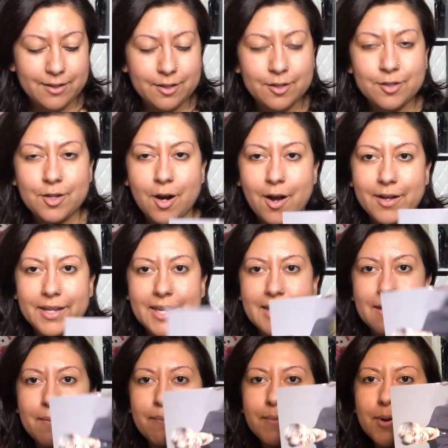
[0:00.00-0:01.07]
Jongen
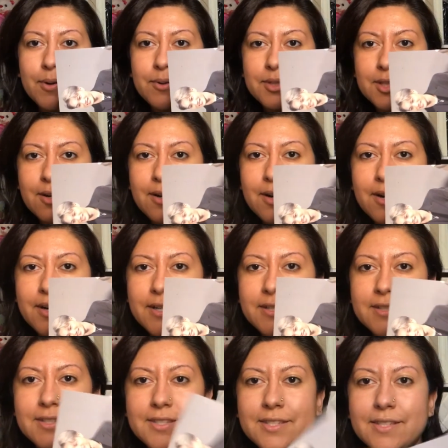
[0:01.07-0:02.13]

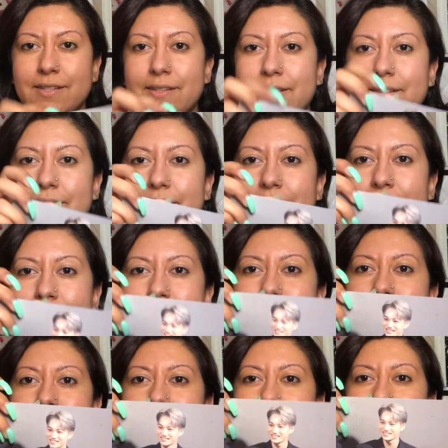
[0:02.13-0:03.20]
postcards.
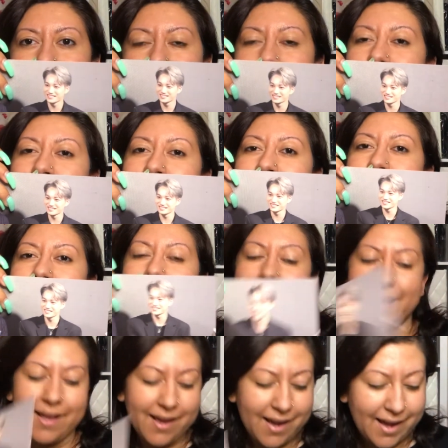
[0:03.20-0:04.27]
There you go.
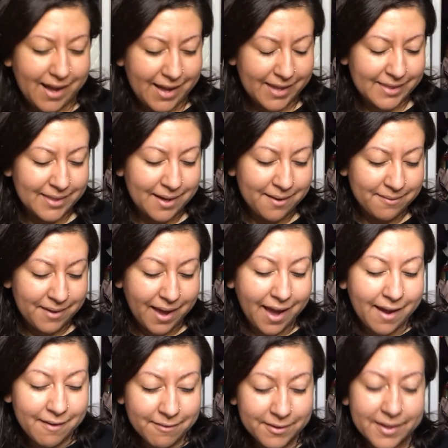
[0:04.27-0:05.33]
I love
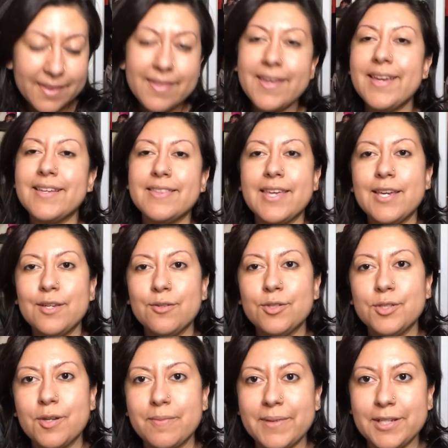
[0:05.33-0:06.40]
everything. Thank you
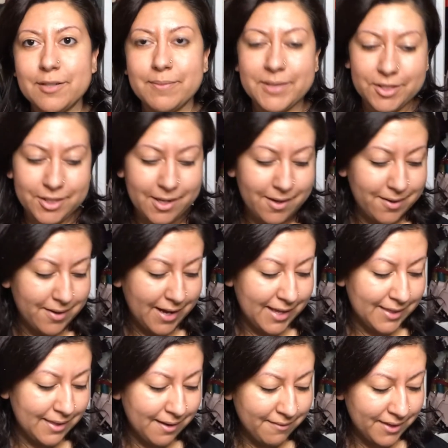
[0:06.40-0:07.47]
so much, Michelle. I
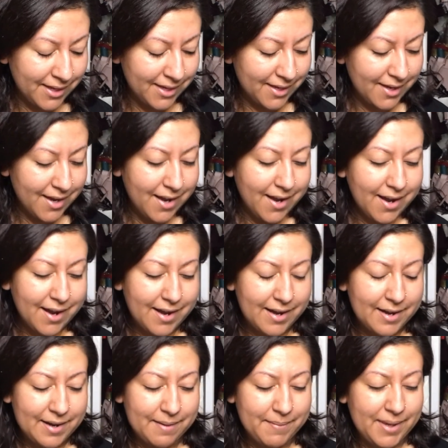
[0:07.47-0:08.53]
love it.
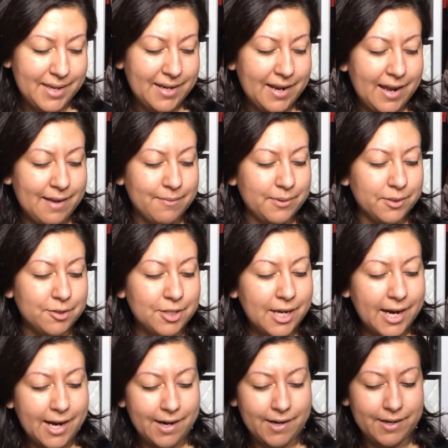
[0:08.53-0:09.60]
And I will
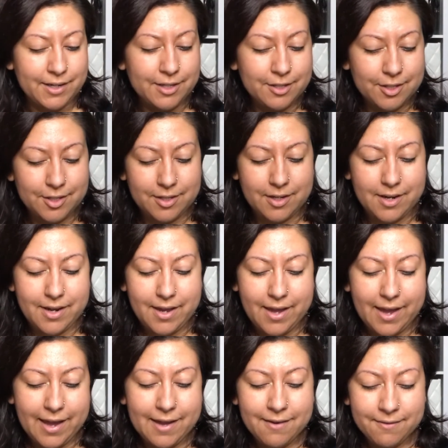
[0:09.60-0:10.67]
cherish
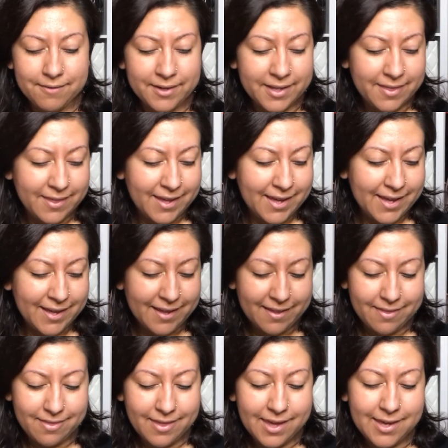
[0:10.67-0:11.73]
everything.
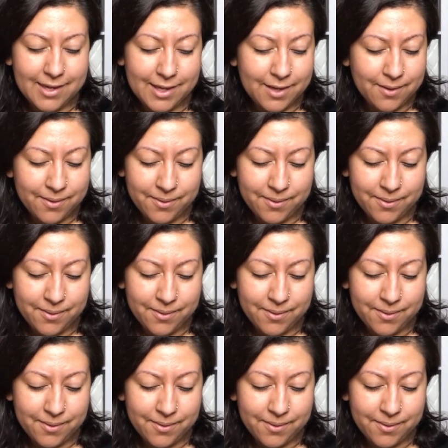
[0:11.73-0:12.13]
Thank you.